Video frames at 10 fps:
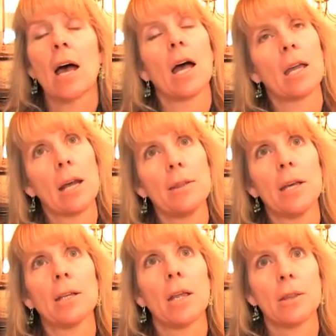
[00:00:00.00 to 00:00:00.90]
And I
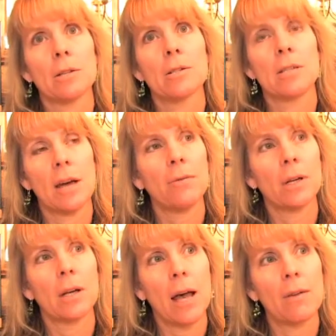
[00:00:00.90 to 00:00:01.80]
think that there's
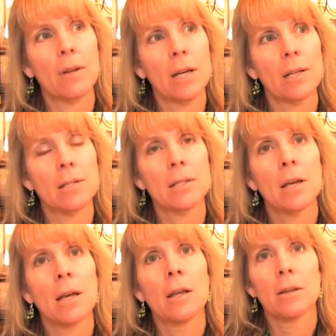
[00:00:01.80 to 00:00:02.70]
definite evidence
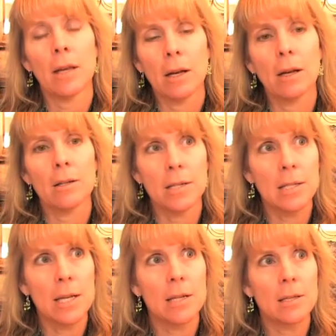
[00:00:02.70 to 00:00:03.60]
that
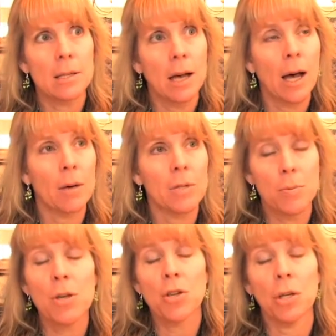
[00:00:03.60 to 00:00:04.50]
disease, um,
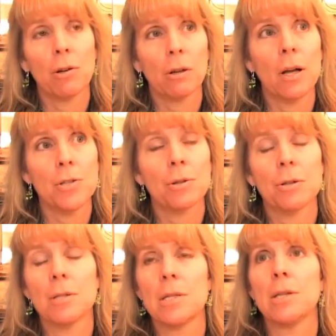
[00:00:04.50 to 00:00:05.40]
especially neurological
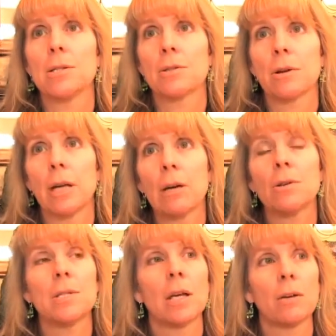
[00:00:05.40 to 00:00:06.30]
diseases, are
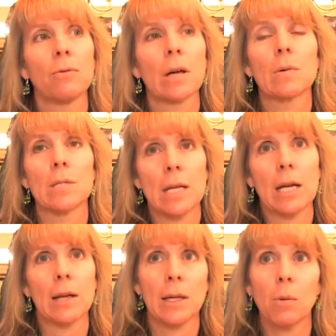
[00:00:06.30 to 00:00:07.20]
increasing in frequency. And
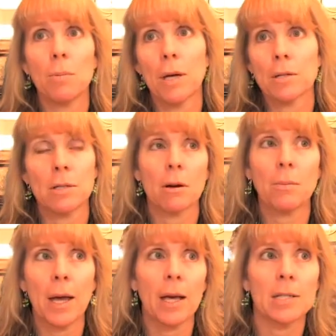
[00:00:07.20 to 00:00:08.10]
I think we better start
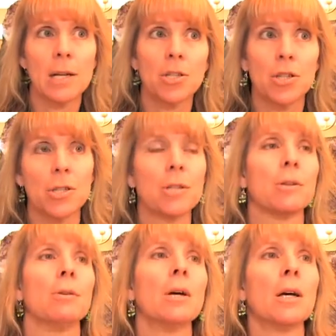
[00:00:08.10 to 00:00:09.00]
paying attention
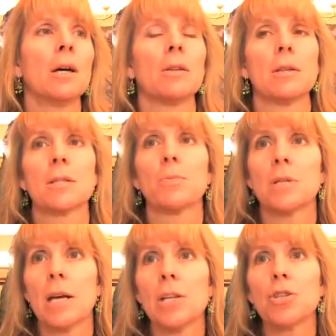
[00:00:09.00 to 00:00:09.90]
to this
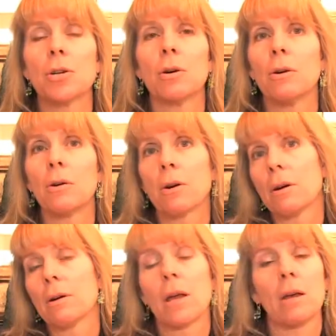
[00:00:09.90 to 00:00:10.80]
potential,
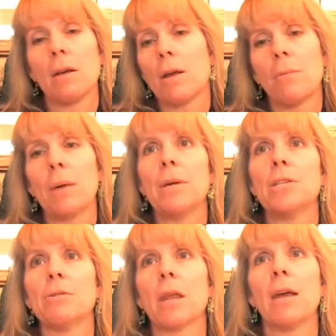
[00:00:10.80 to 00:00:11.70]
or it, it may be
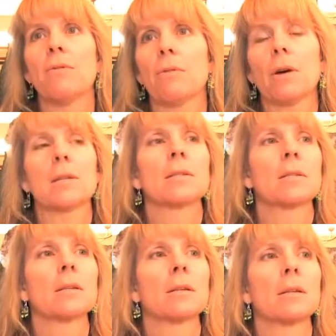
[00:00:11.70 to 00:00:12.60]
too late for us.